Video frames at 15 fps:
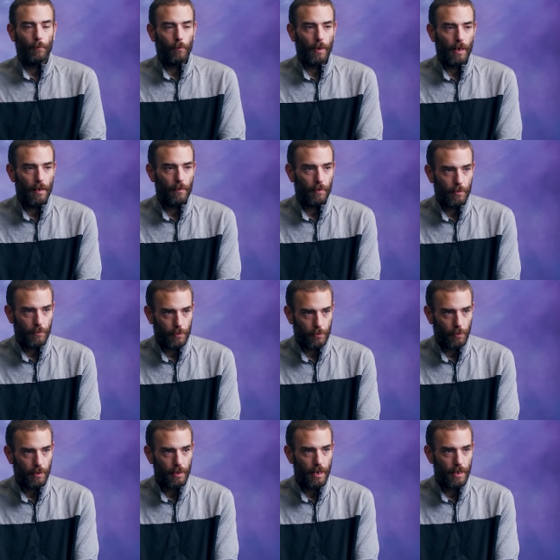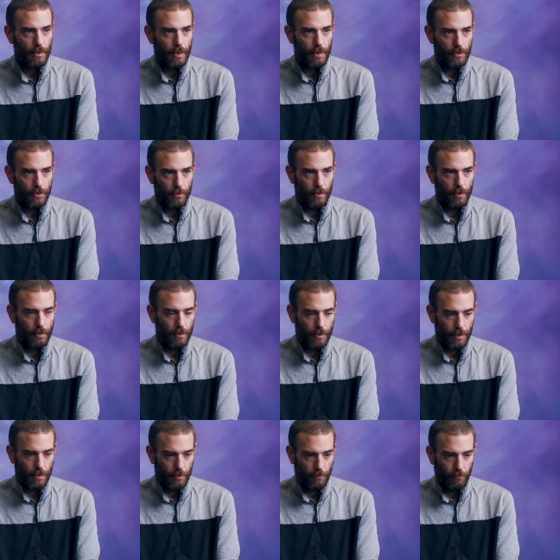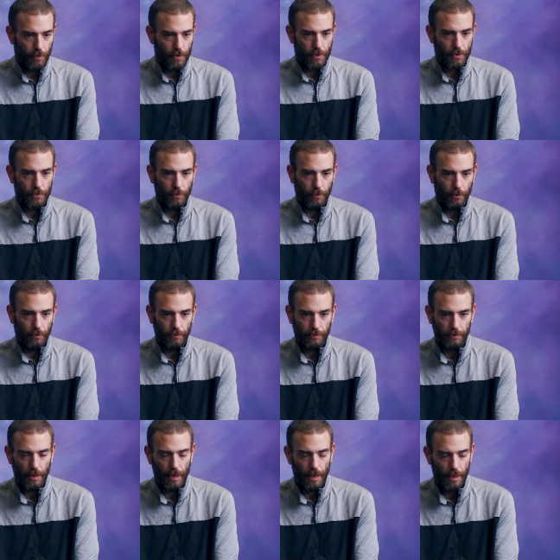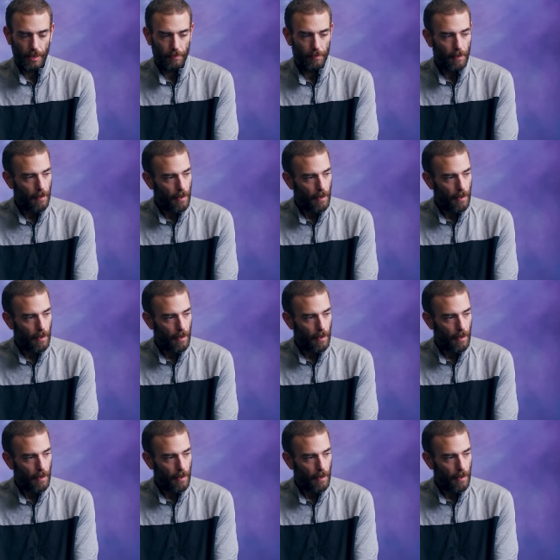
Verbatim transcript: when I was working at that the first school, uh,